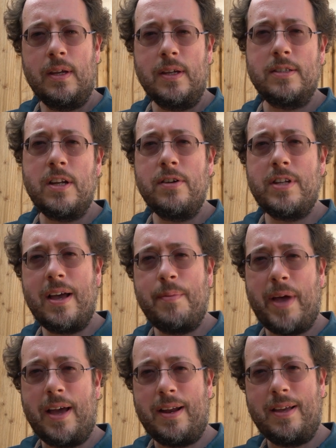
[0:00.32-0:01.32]
There's no doubt
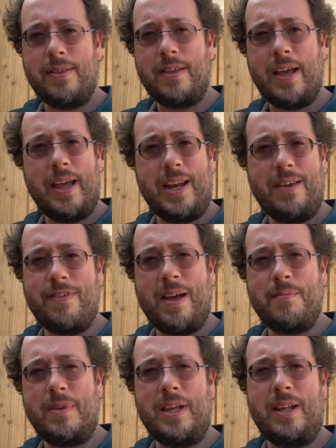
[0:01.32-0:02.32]
about it that any
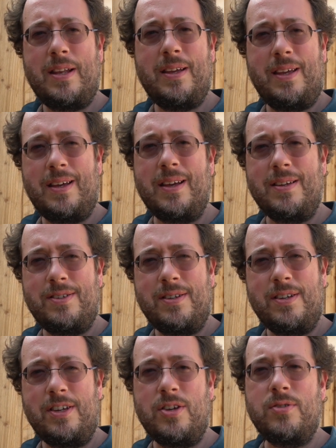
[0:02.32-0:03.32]
family like us
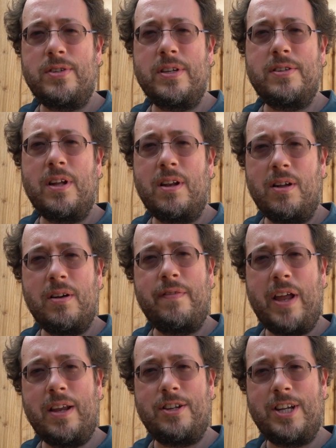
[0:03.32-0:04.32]
uses a lot of
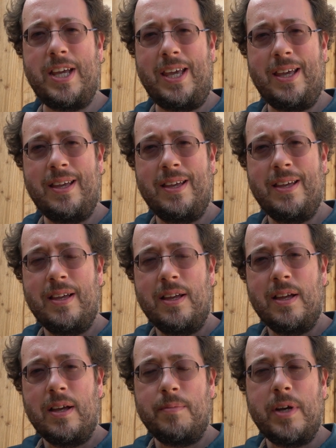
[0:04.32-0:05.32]
energy,
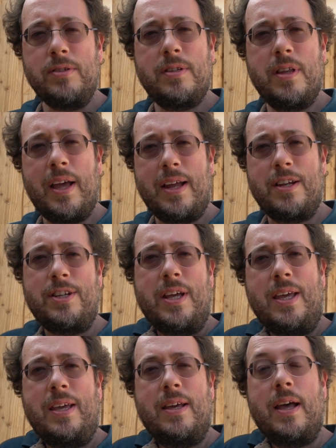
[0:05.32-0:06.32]
and most of that
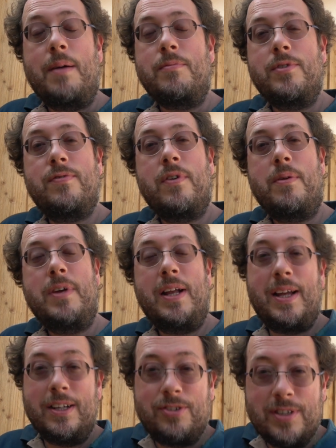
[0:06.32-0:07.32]
energy comes from
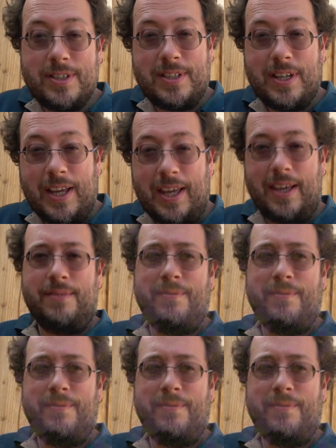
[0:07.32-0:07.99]
electricity.